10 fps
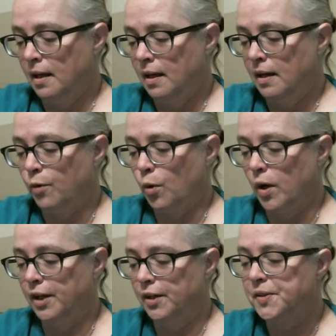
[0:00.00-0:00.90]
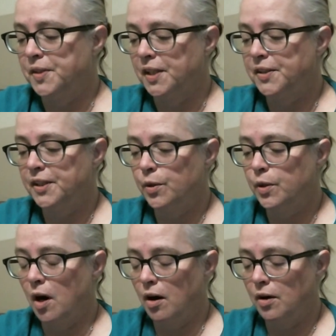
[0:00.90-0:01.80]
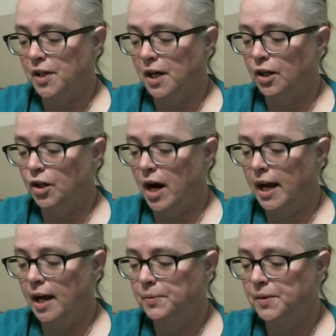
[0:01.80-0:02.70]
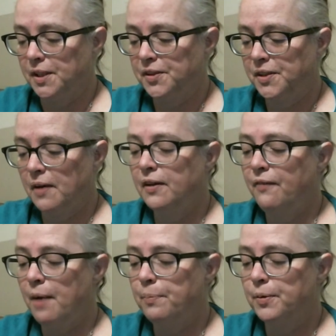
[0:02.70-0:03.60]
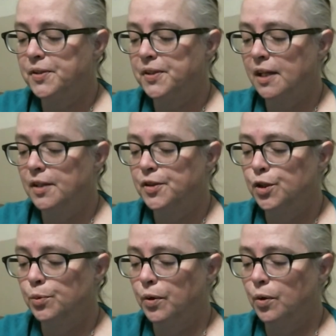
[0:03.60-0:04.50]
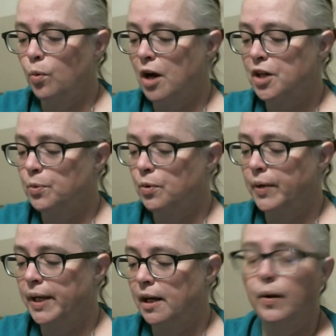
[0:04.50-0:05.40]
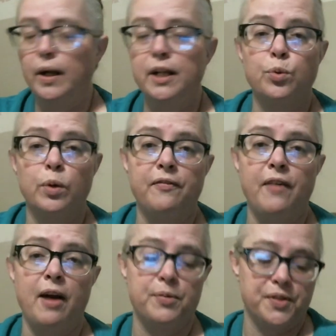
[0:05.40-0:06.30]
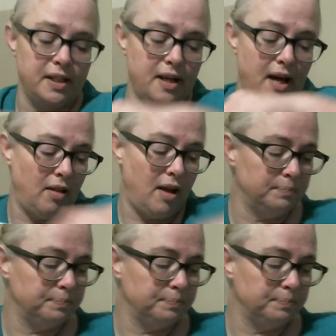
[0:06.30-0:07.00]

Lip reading: 462 yards, 100 grams. It's 75% superwash merino and 25% nylon.